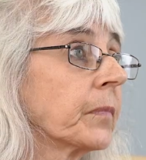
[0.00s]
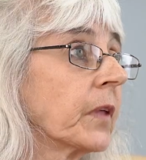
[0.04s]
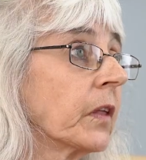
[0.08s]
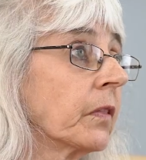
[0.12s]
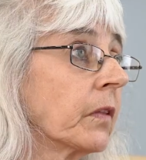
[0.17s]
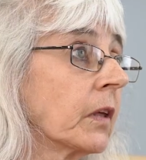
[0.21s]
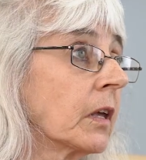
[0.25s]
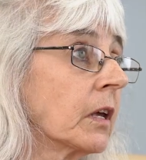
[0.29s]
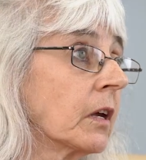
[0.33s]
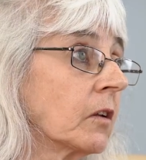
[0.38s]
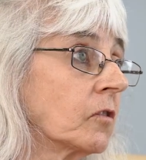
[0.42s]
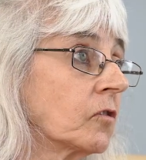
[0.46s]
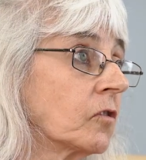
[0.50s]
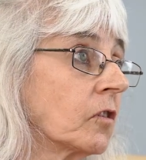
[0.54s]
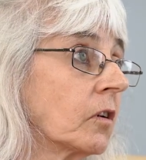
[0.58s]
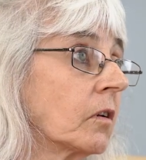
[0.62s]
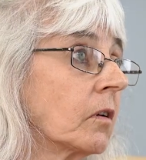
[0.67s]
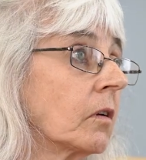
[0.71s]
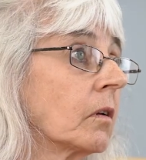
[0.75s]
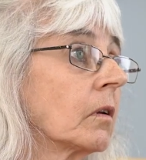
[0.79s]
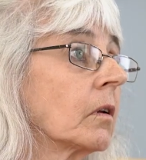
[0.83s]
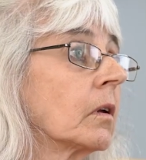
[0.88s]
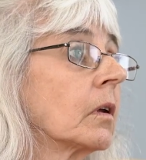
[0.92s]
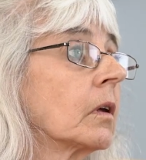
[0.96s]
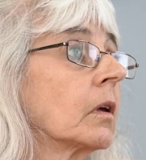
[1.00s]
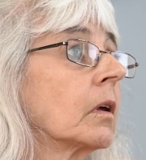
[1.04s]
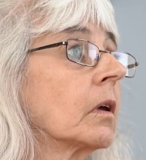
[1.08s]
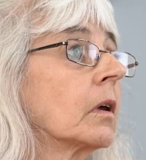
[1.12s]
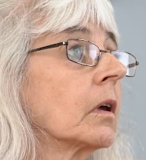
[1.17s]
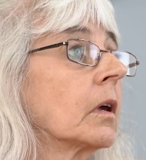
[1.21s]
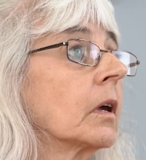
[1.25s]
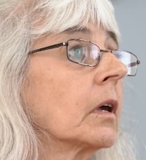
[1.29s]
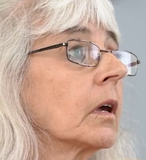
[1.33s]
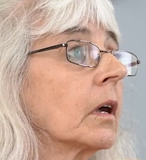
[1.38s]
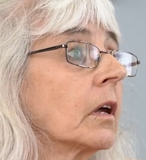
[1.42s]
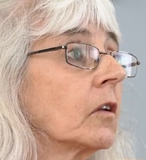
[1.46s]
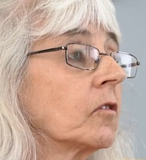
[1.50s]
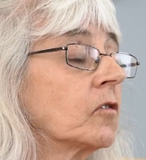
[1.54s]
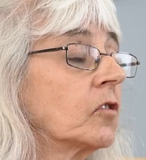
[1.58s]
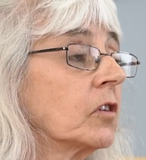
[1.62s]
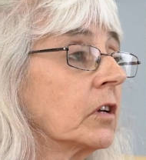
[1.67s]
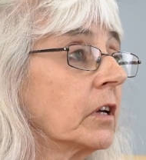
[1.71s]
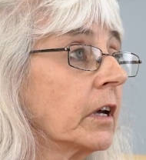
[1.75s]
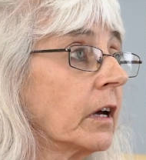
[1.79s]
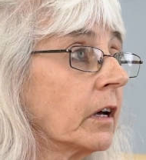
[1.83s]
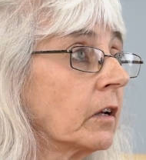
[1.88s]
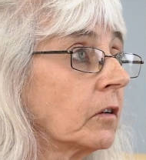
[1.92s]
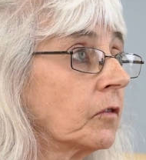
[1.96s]
in the kitchen. And she
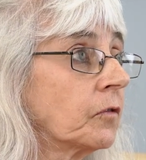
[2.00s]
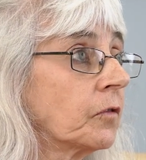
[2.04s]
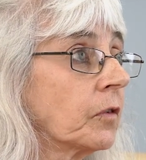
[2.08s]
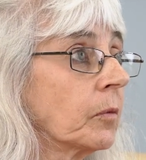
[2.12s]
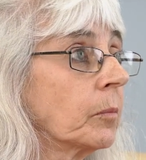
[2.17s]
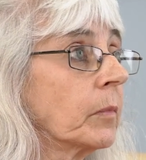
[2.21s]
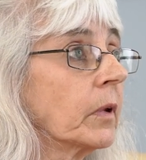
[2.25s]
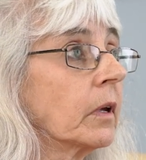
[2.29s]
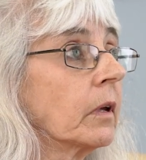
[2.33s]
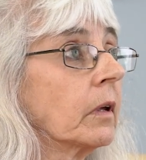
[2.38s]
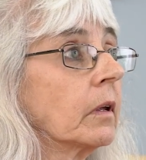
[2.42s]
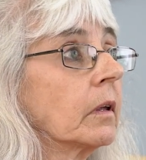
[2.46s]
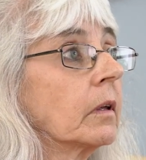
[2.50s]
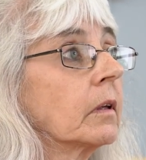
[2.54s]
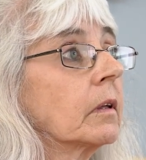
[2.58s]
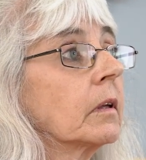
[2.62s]
yelled for me.